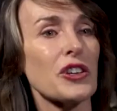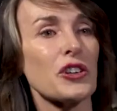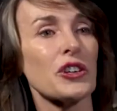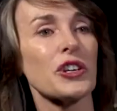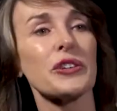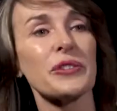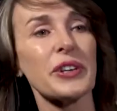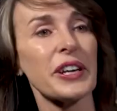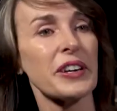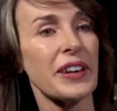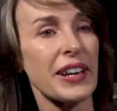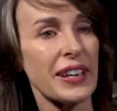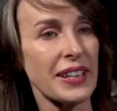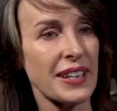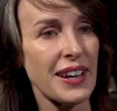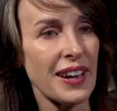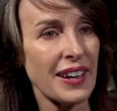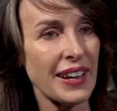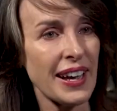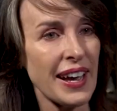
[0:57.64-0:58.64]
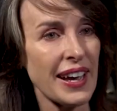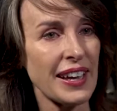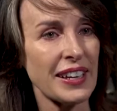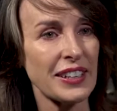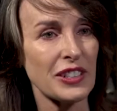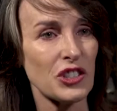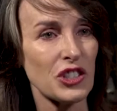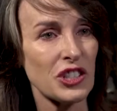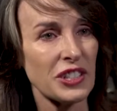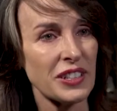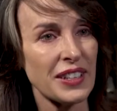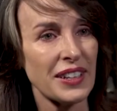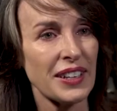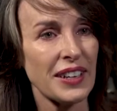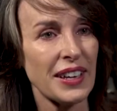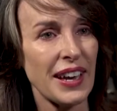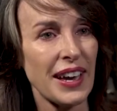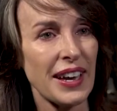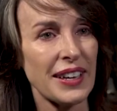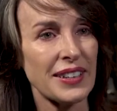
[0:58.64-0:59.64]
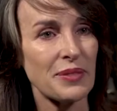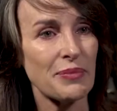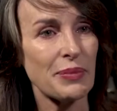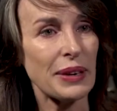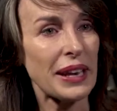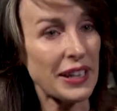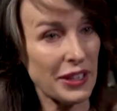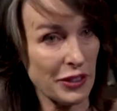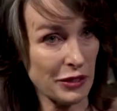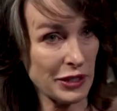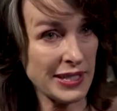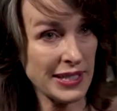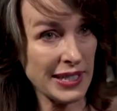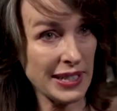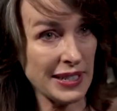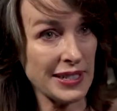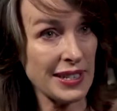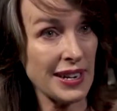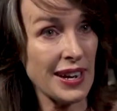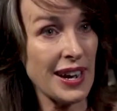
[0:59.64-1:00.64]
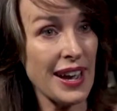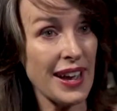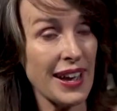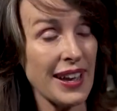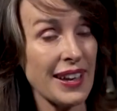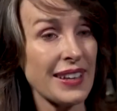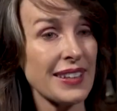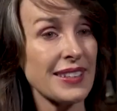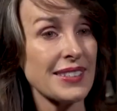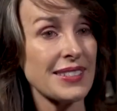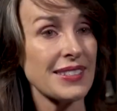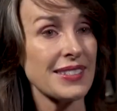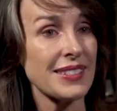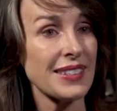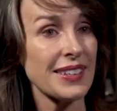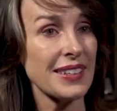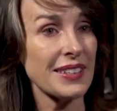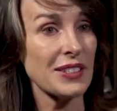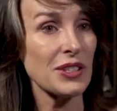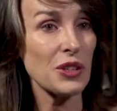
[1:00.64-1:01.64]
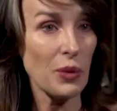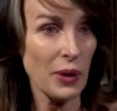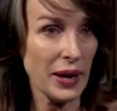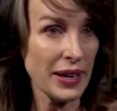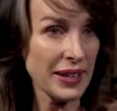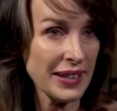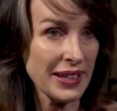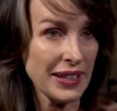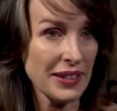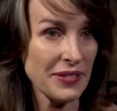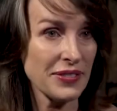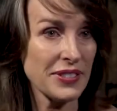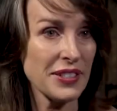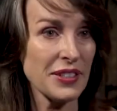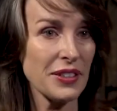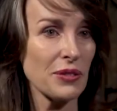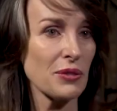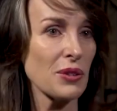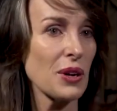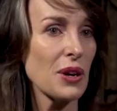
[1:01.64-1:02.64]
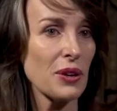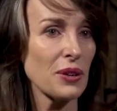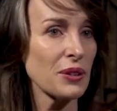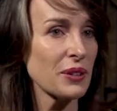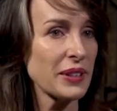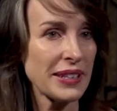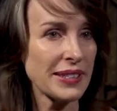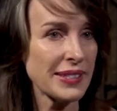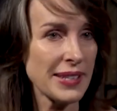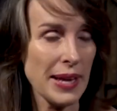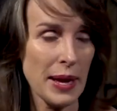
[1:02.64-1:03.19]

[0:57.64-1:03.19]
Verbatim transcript: your career at a young age and play Christine Daae is, is quite a gift. The role is